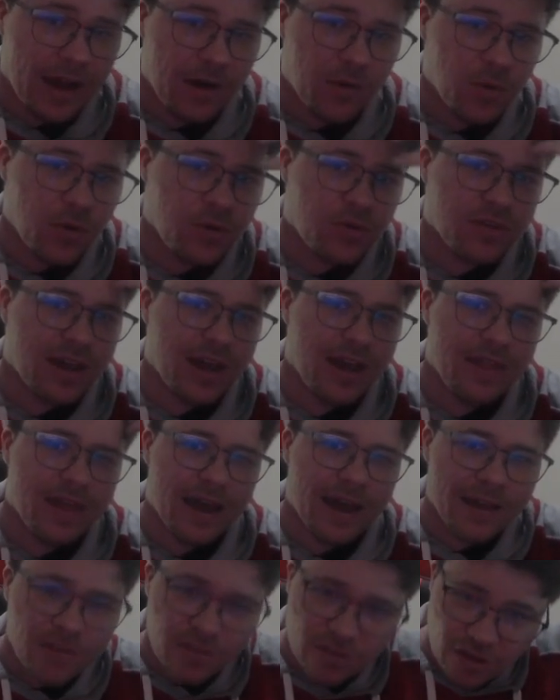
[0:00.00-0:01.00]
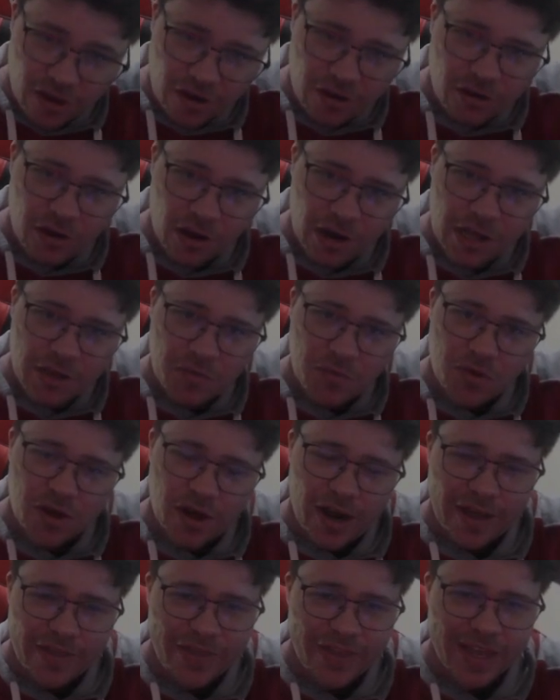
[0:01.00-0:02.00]
I will say that. So Collingwood,
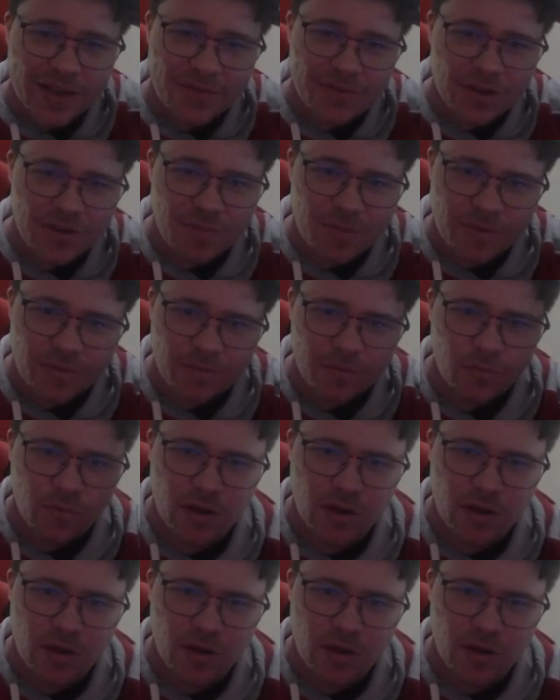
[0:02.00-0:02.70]
I think, have a